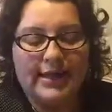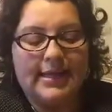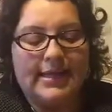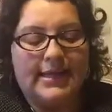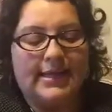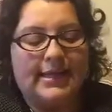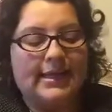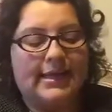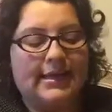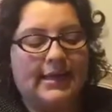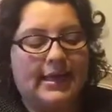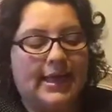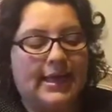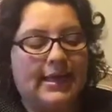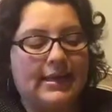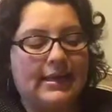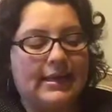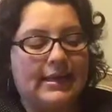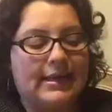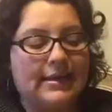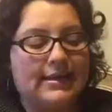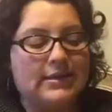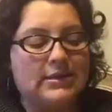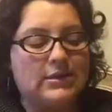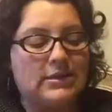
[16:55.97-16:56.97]
again,
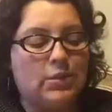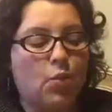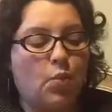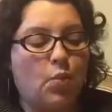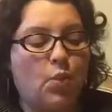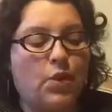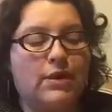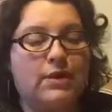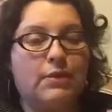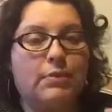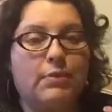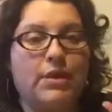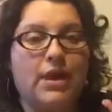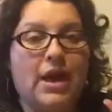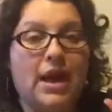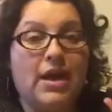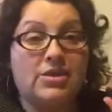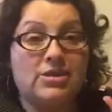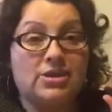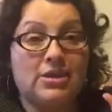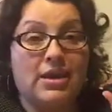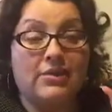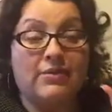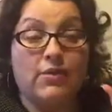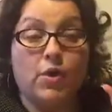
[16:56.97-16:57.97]
is one. We
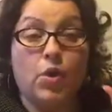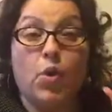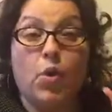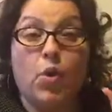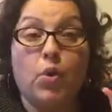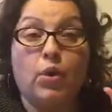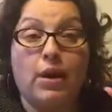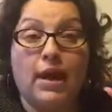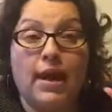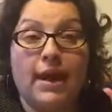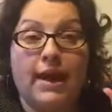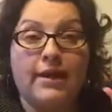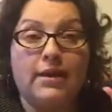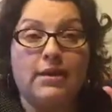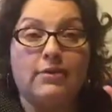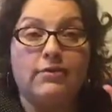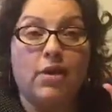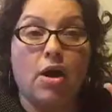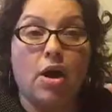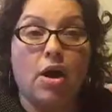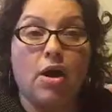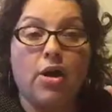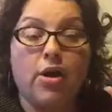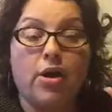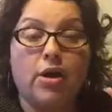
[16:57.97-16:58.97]
actually have a whole line of
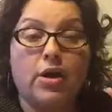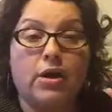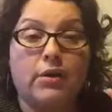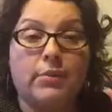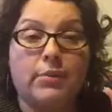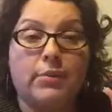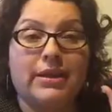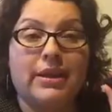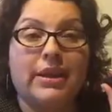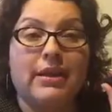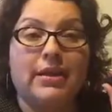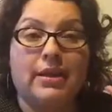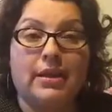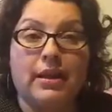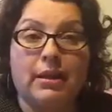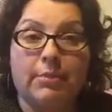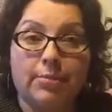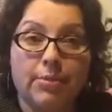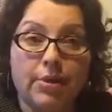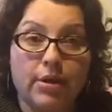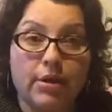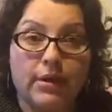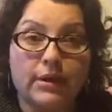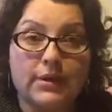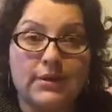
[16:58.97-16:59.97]
On Guard with cleaning
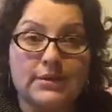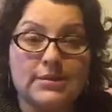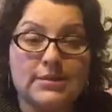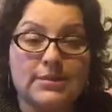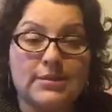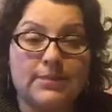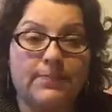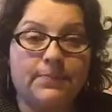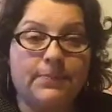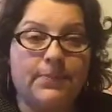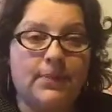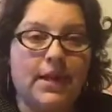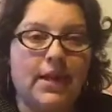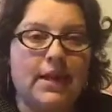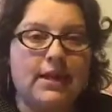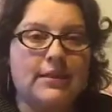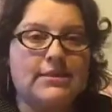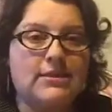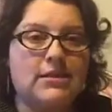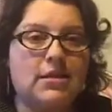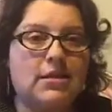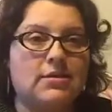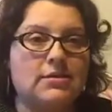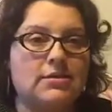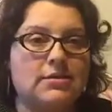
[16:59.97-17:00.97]
products. It's
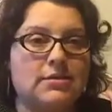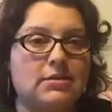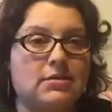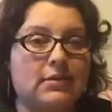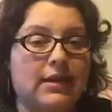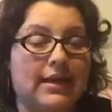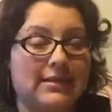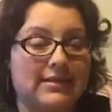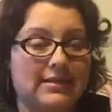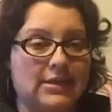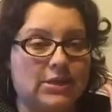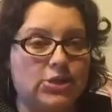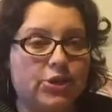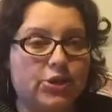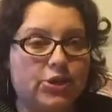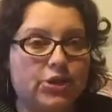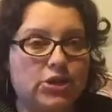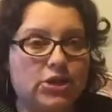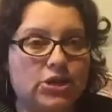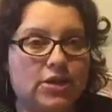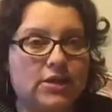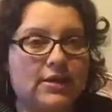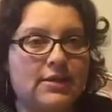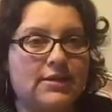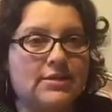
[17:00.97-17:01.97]
also like
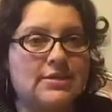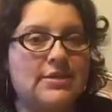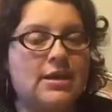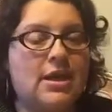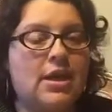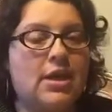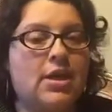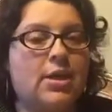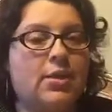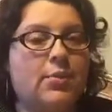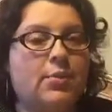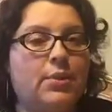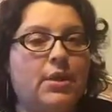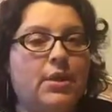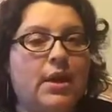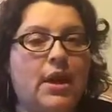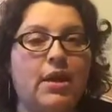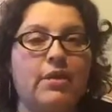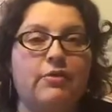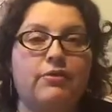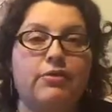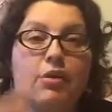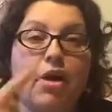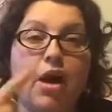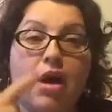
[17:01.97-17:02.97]
detergent. We
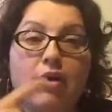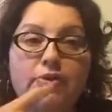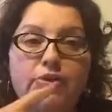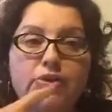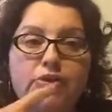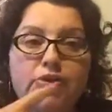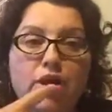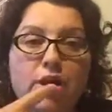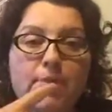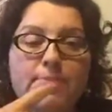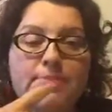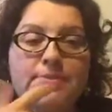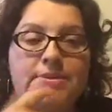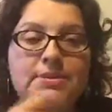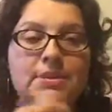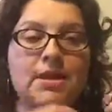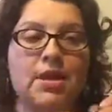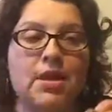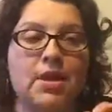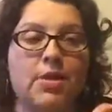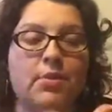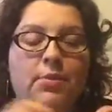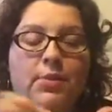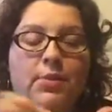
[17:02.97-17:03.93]
have cough drops. We